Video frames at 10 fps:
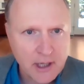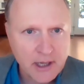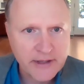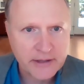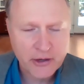
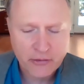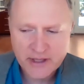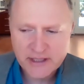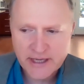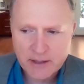that there are
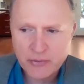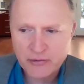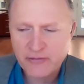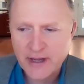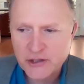these
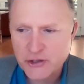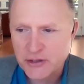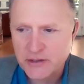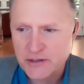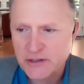
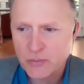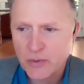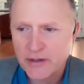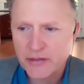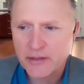imperfections
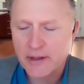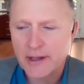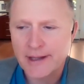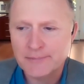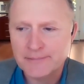with
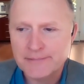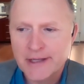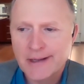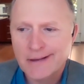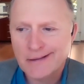um,
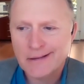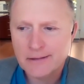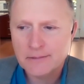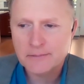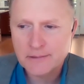
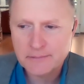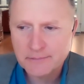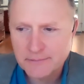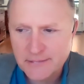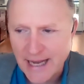
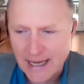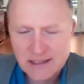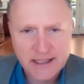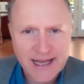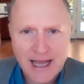
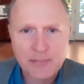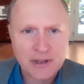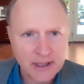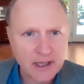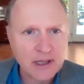taxing capital
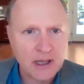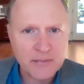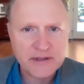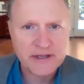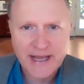income
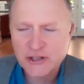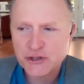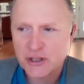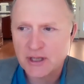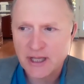at the
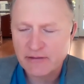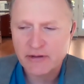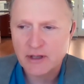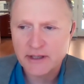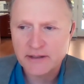national
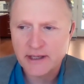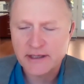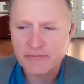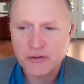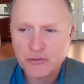level. And, and
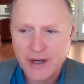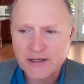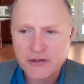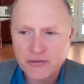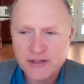if you try to
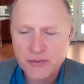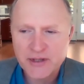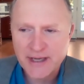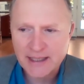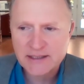do this with
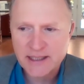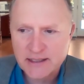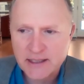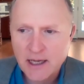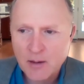an excess
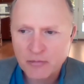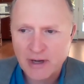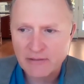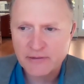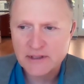
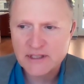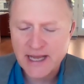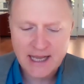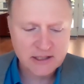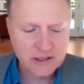profits
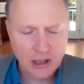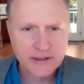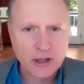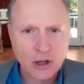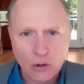tax, all
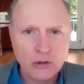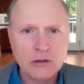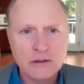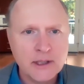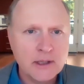the old